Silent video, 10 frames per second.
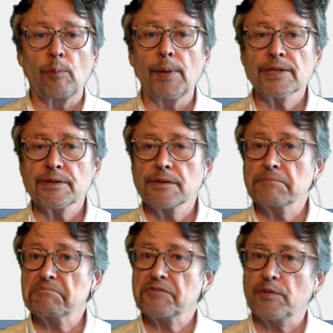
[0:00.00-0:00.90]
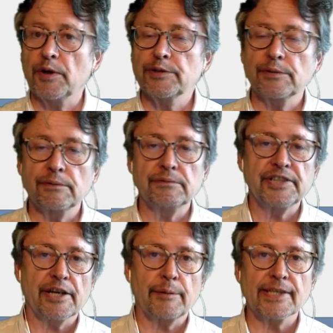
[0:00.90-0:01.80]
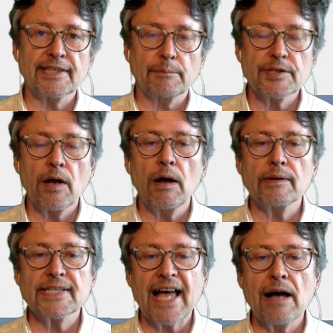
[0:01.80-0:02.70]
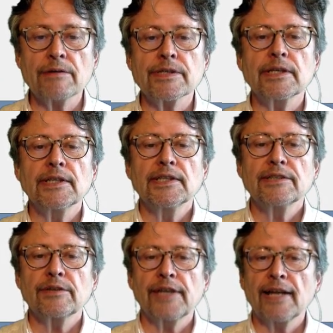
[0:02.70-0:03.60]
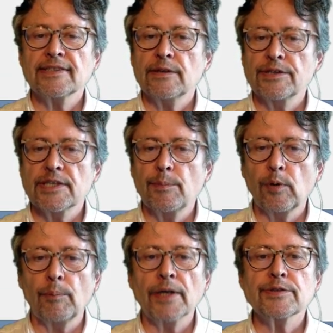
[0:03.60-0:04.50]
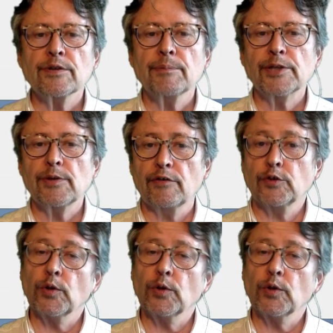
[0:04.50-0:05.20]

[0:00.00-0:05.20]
buzzer if you want to generate some sound. So that's a simple buzzer, but you have a